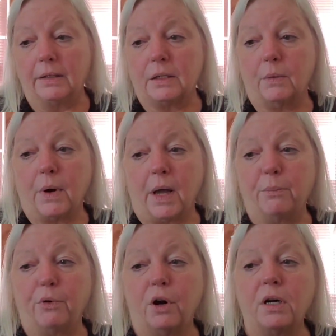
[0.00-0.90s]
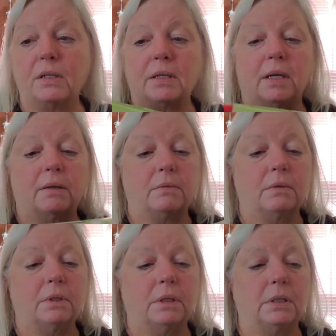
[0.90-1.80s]
So I brought
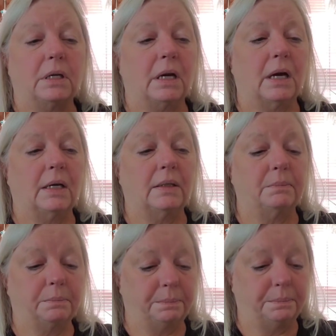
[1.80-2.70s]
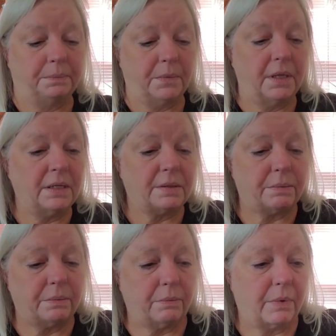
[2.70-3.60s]
down um,
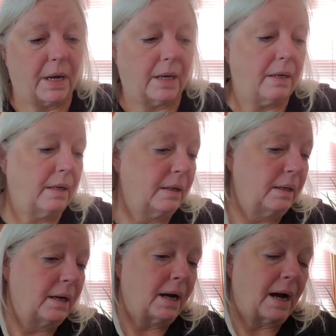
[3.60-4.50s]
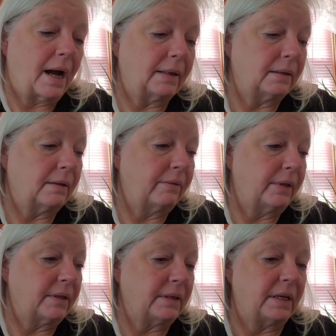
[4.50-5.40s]
this red I love
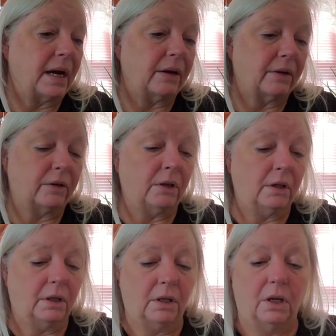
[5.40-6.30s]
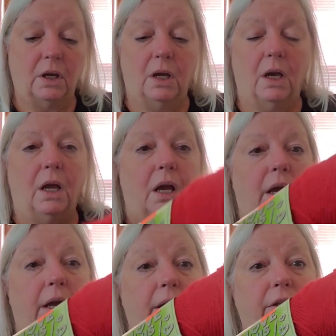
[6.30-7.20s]
this yarn
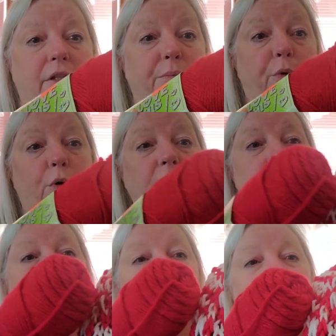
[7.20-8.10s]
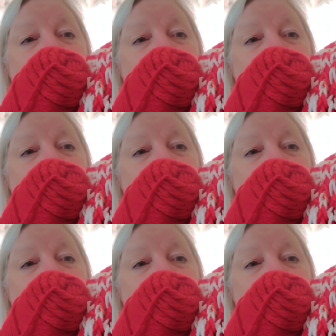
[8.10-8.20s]
in the sport.